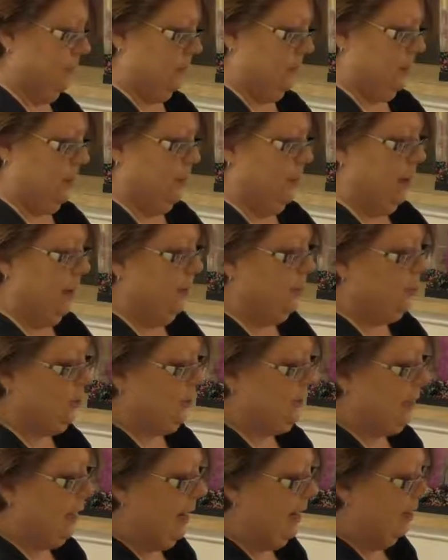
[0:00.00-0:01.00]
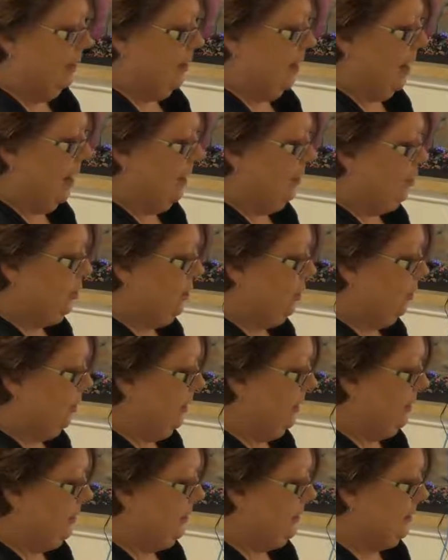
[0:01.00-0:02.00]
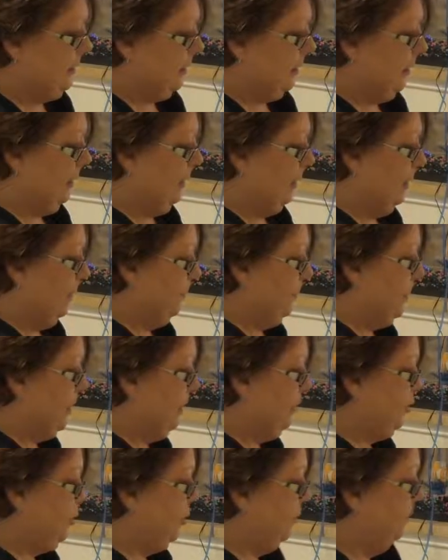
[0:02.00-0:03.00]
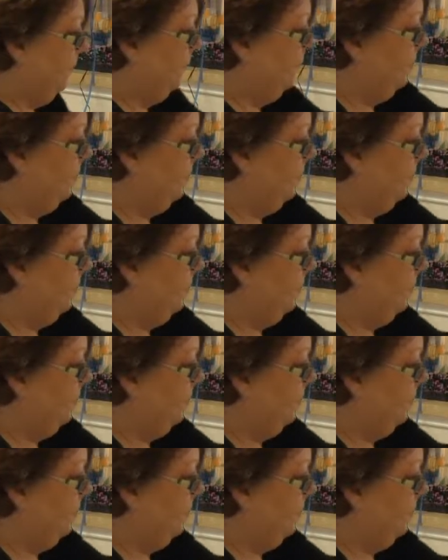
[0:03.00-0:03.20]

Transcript: The baby just ate in the high chair and Izzy's cleaning up the high chair.